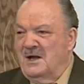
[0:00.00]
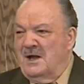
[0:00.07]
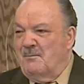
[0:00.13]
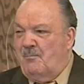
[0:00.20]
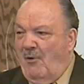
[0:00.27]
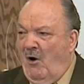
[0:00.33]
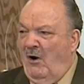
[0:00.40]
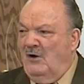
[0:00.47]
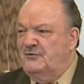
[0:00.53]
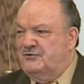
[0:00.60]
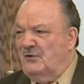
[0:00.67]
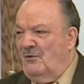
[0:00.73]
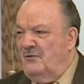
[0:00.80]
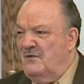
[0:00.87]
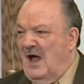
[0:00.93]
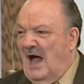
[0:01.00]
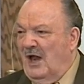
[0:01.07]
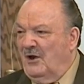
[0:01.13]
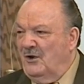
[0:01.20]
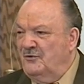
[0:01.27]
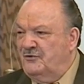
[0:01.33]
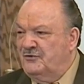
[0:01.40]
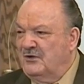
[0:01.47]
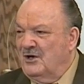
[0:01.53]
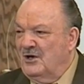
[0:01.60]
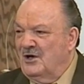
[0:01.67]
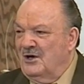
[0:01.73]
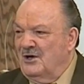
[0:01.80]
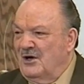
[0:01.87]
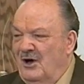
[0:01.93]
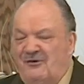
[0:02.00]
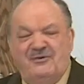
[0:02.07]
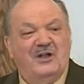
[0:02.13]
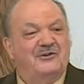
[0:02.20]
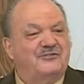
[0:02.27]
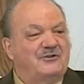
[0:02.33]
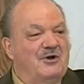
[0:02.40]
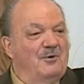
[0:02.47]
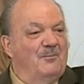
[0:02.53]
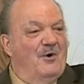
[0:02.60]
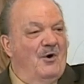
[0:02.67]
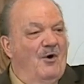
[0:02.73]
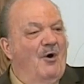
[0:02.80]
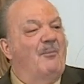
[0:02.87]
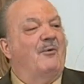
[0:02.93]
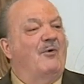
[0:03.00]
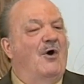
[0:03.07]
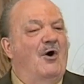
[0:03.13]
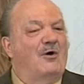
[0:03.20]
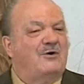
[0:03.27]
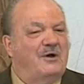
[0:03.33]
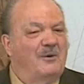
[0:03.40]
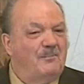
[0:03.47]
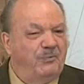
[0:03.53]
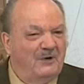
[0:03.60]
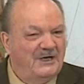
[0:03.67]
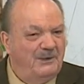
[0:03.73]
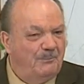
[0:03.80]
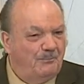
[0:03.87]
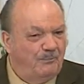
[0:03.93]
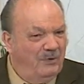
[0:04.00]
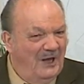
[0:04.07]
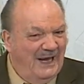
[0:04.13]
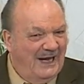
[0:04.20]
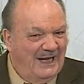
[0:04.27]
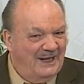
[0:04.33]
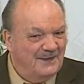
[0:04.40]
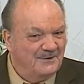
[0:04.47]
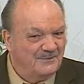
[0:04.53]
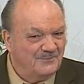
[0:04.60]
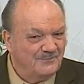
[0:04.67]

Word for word: and partial knowledge of his com overall complete plan.